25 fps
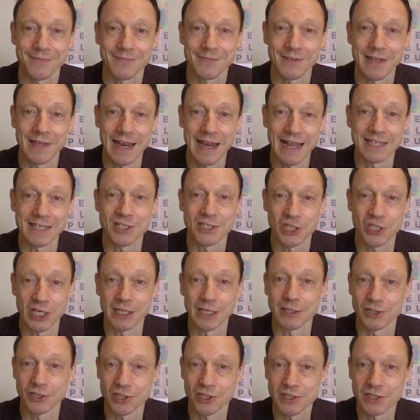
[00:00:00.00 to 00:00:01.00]
has
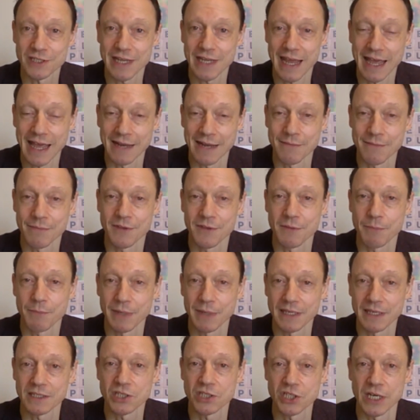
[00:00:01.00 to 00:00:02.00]
challenges, and the
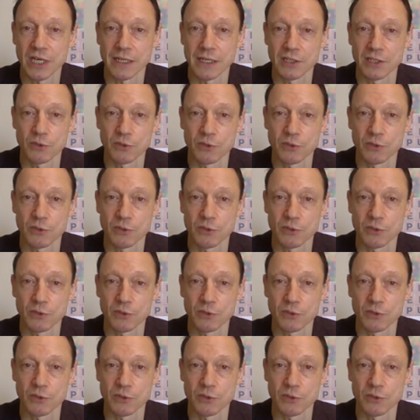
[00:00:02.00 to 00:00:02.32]
biggest challenge